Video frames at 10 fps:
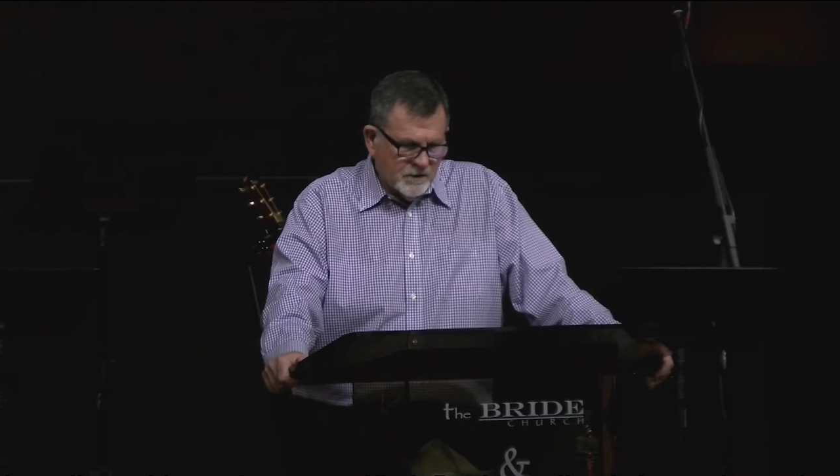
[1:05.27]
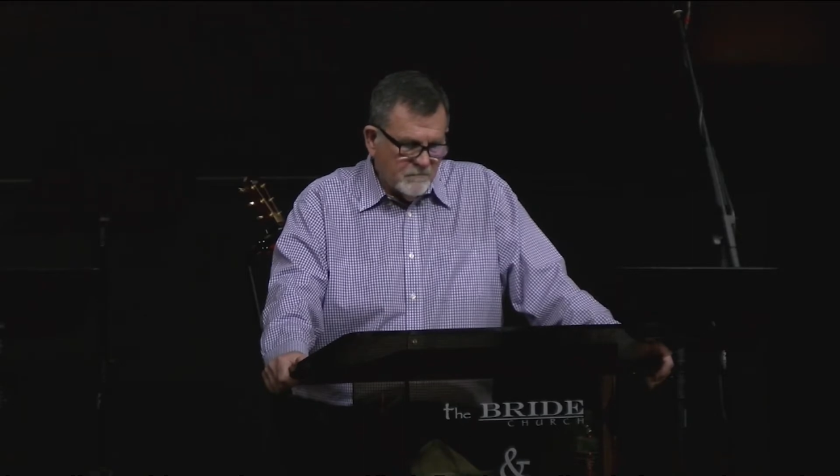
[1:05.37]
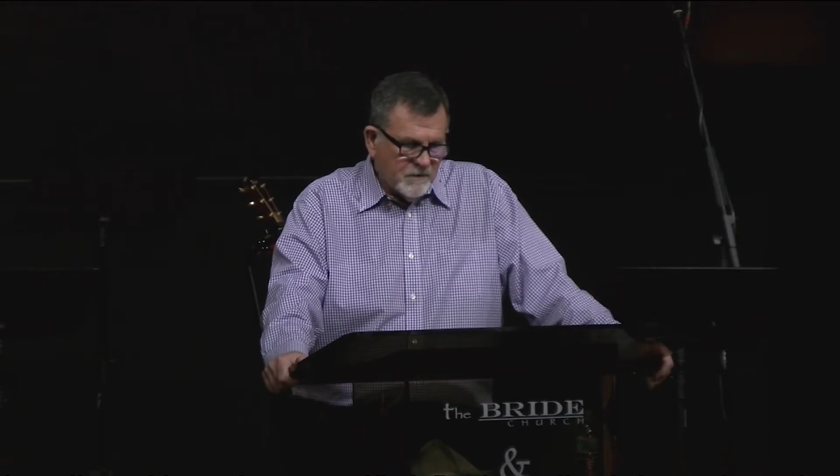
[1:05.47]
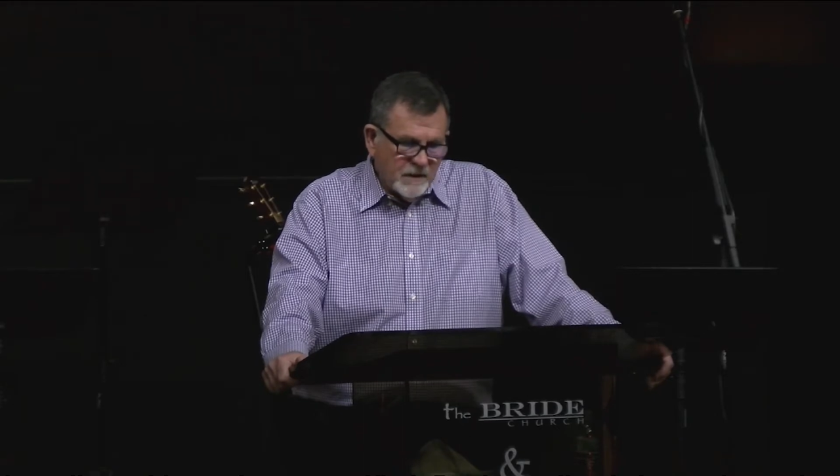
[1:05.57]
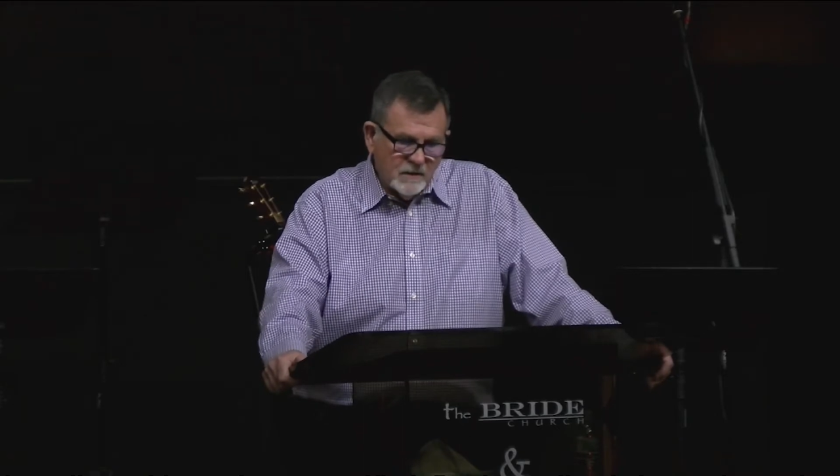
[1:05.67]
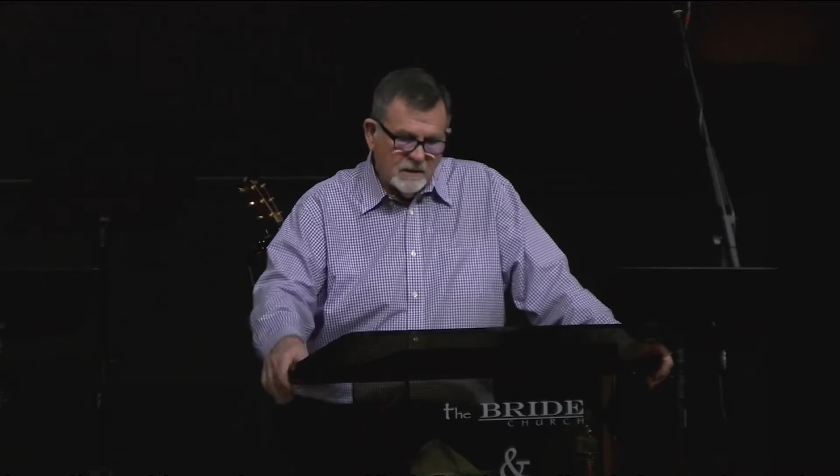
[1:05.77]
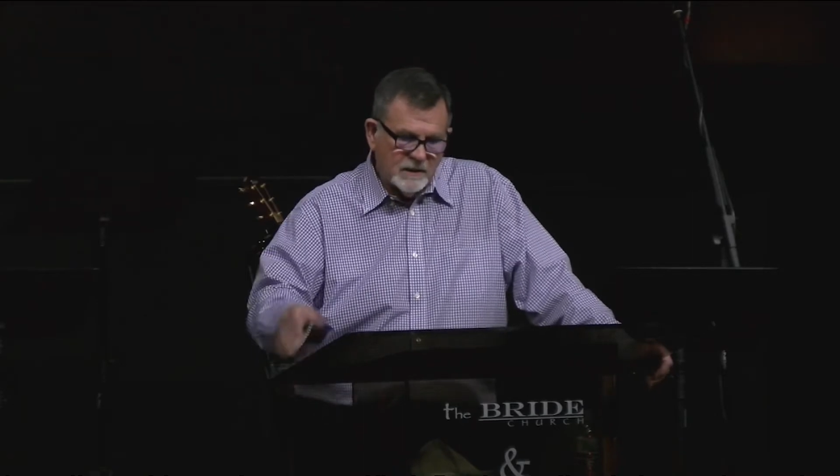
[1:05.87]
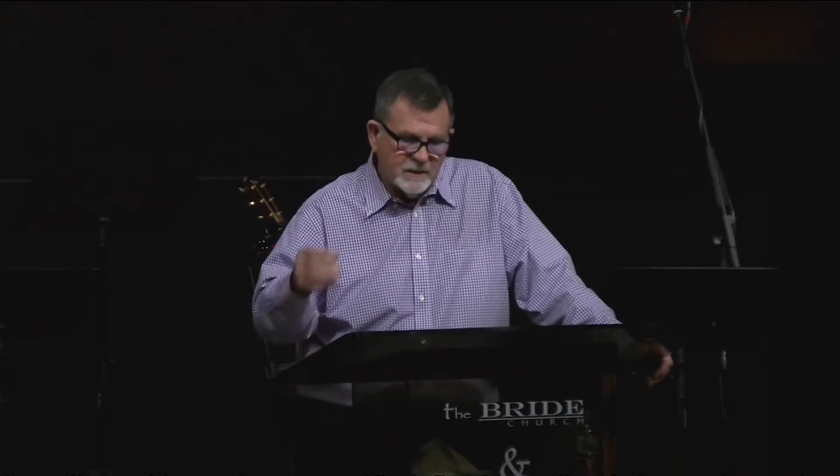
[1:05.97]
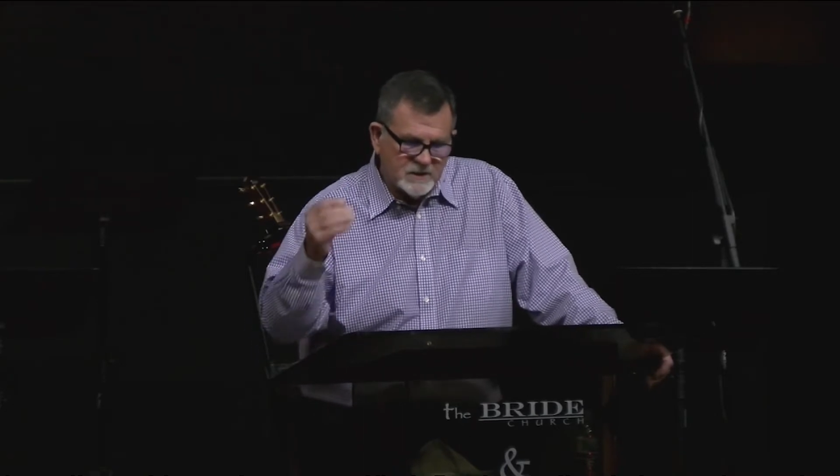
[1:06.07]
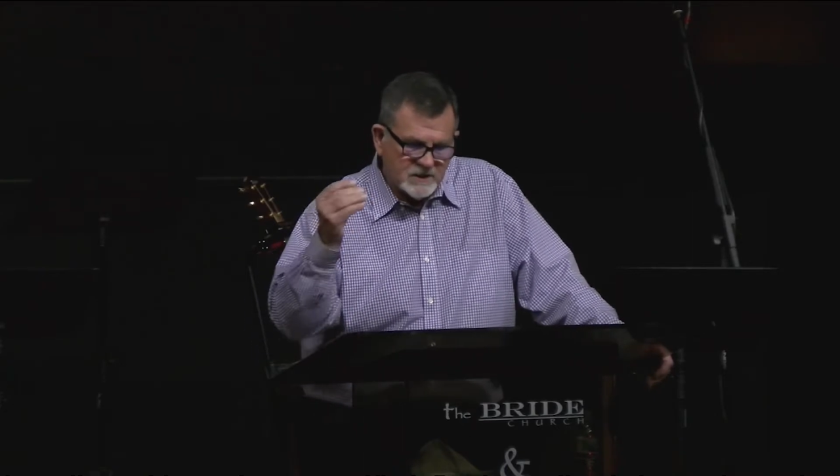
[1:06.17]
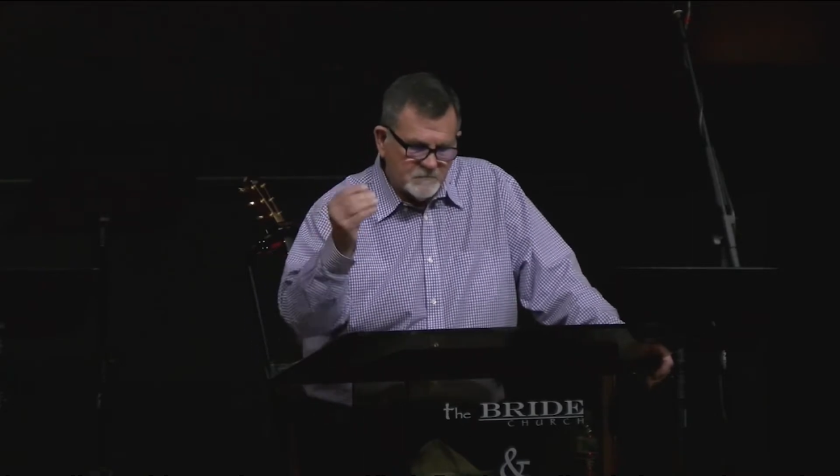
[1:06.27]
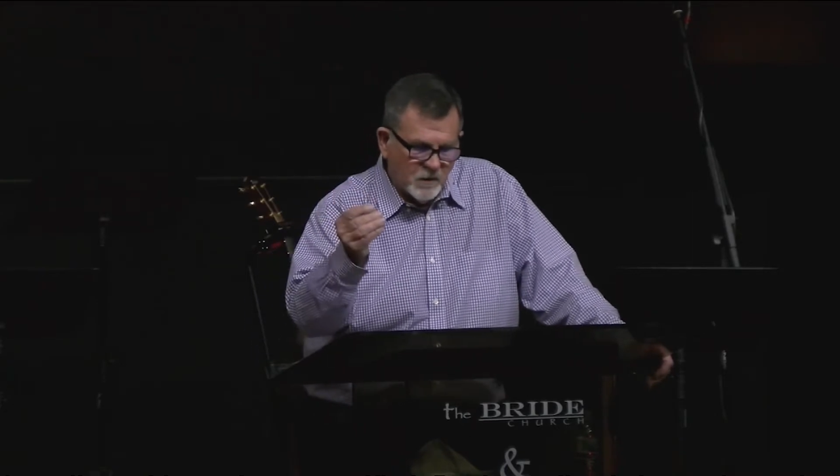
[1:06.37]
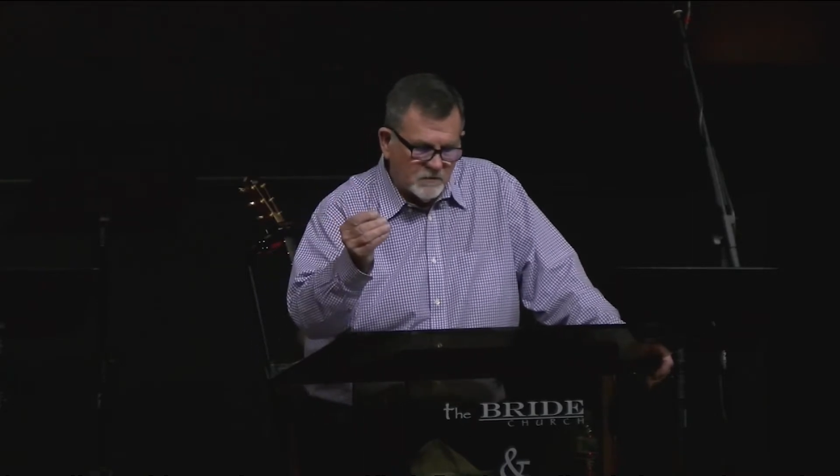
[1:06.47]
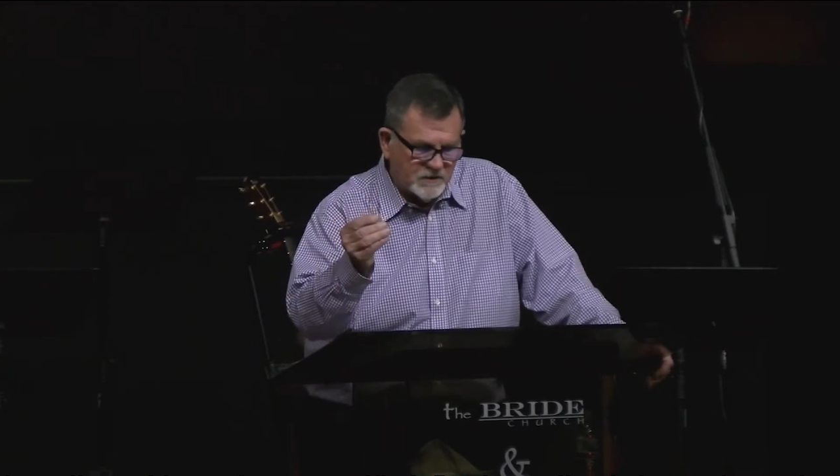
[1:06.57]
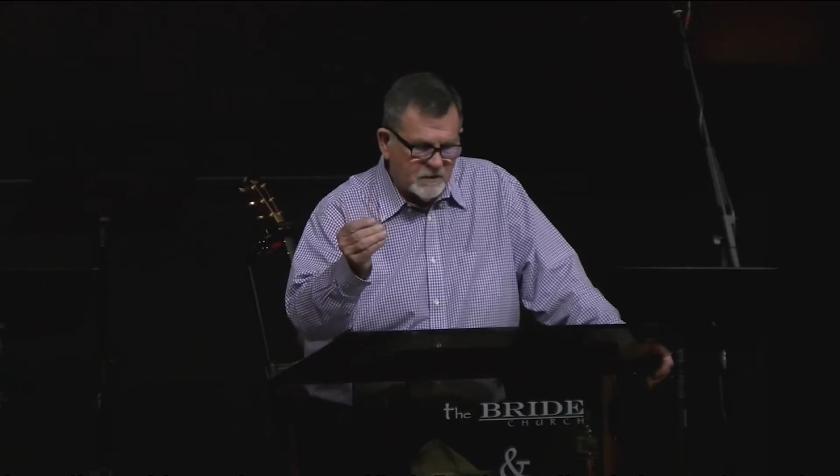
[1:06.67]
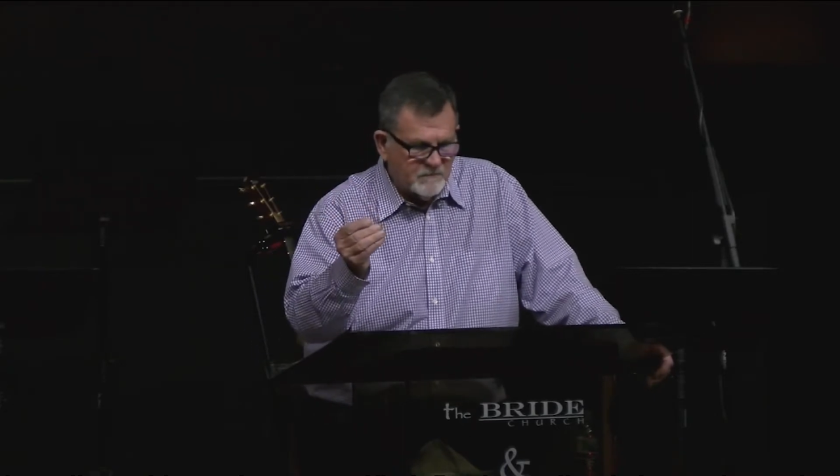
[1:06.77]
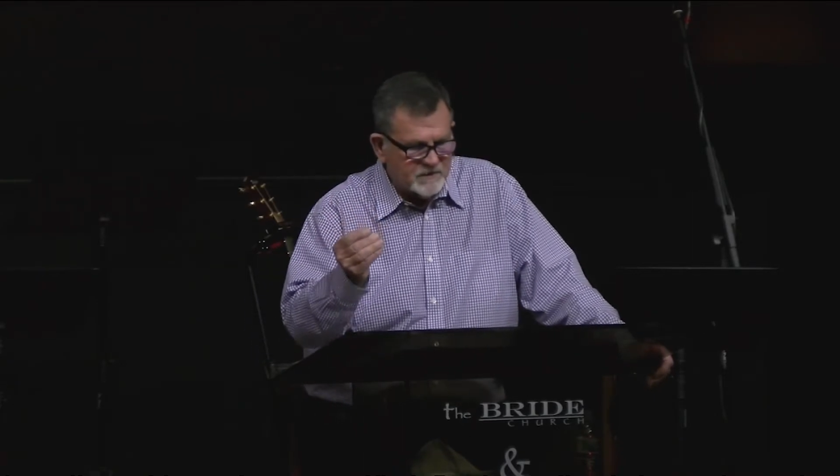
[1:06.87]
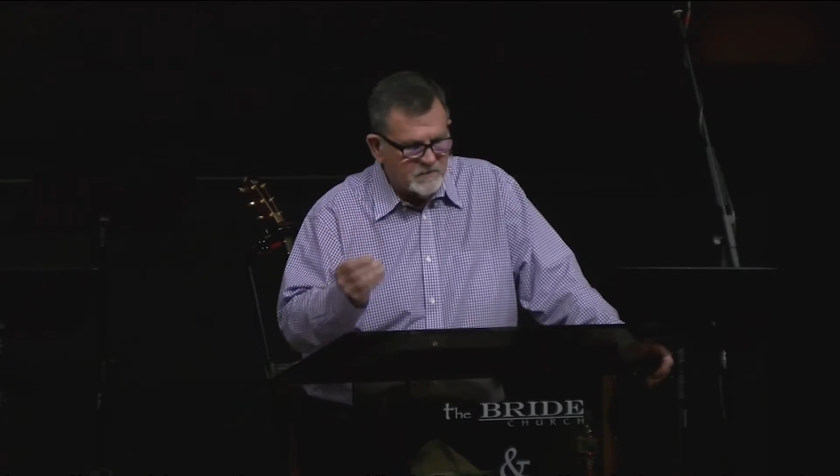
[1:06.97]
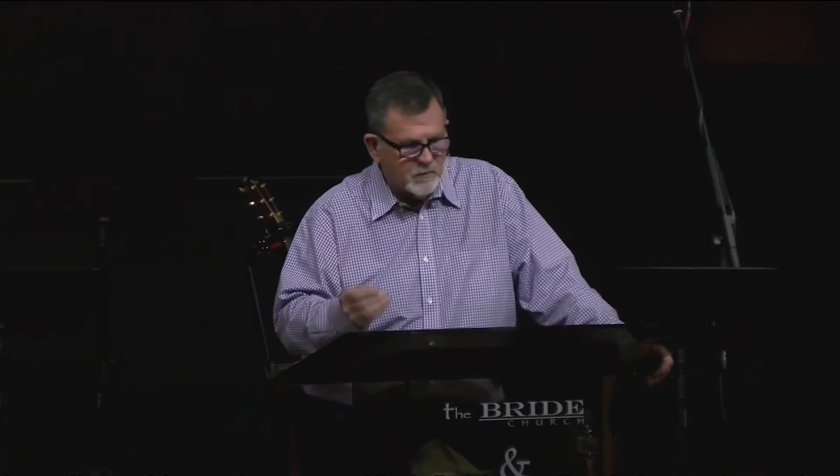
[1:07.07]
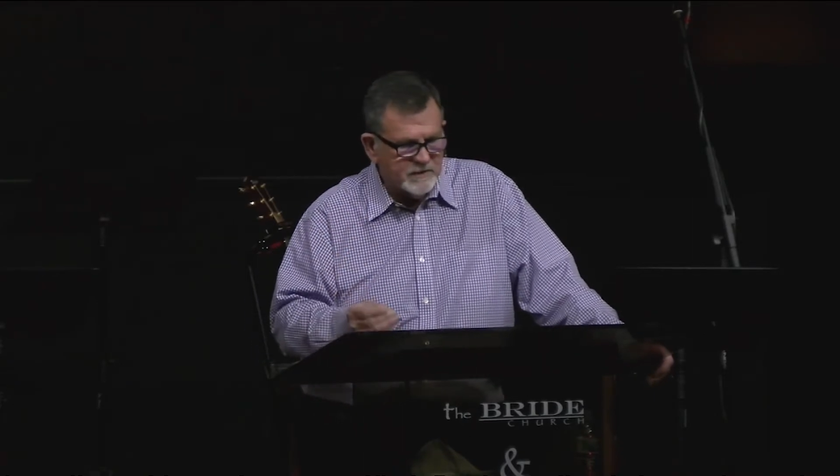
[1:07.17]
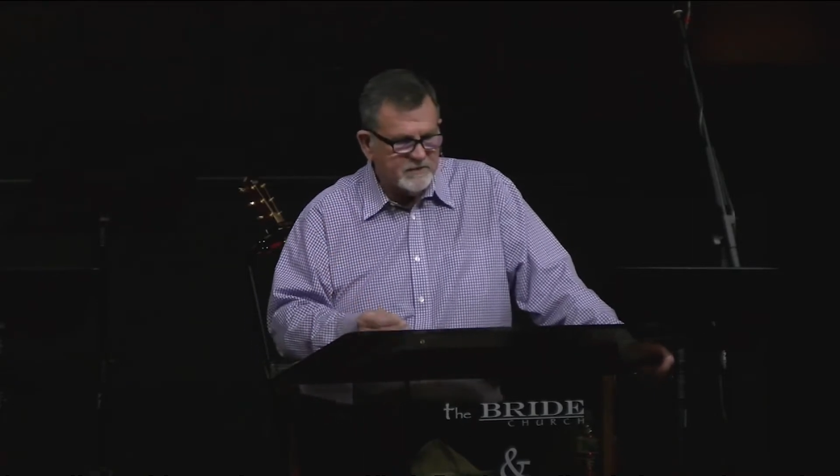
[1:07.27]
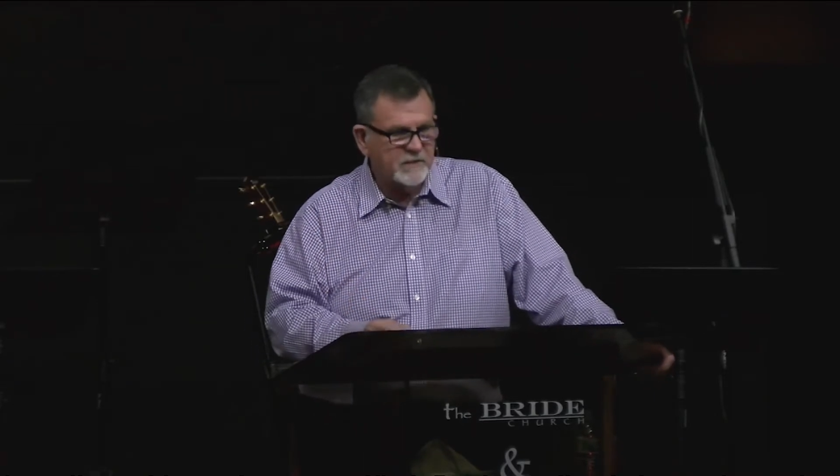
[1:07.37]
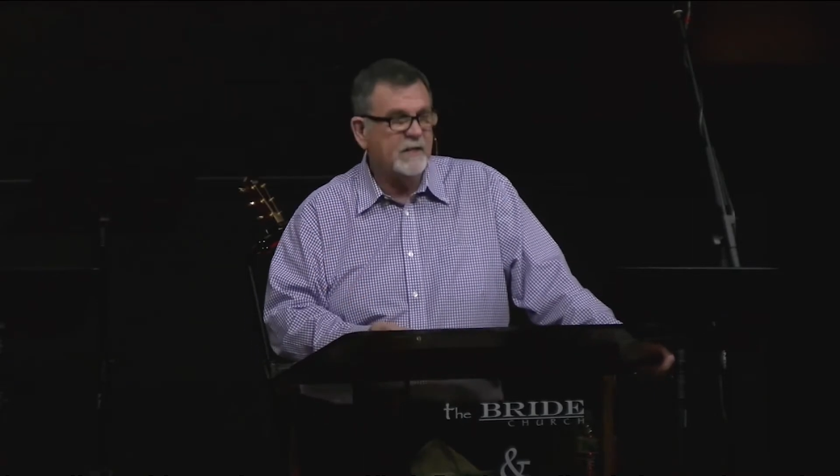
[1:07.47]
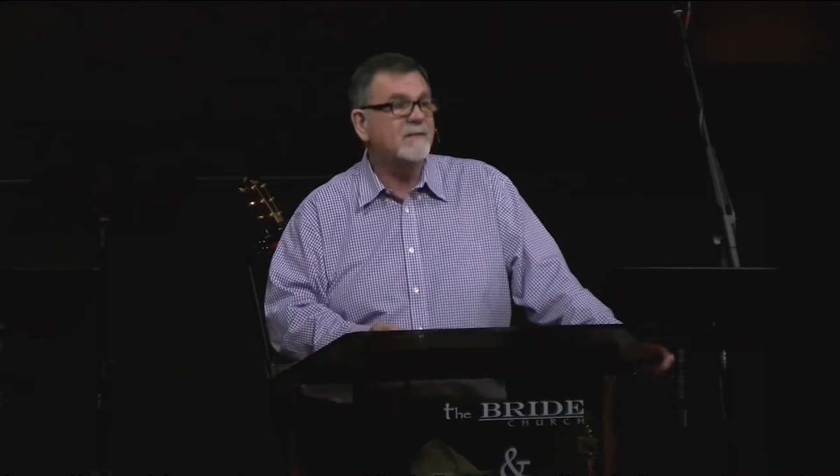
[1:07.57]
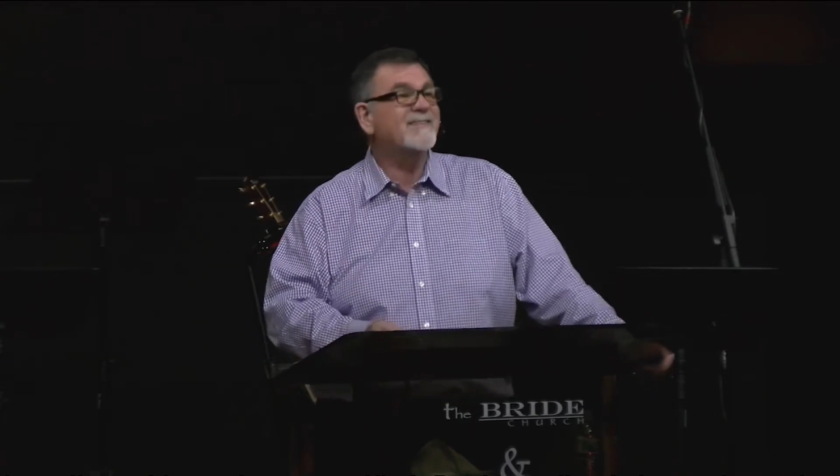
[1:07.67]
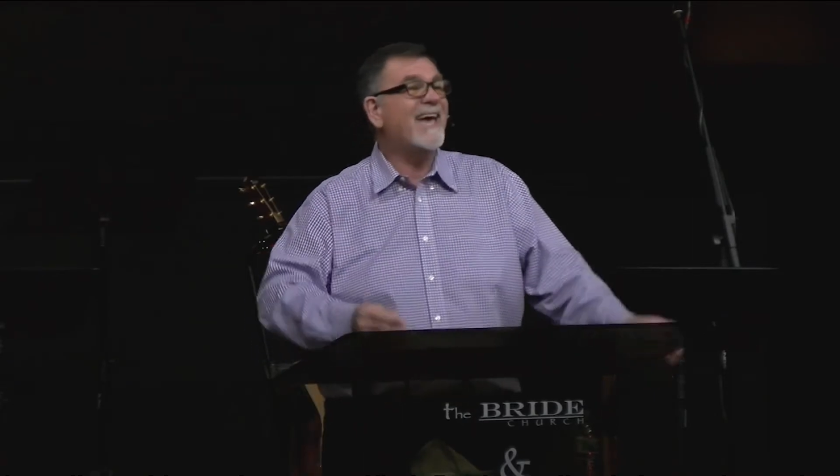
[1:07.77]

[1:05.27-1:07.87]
But immediately he spoke to them. This is what he said.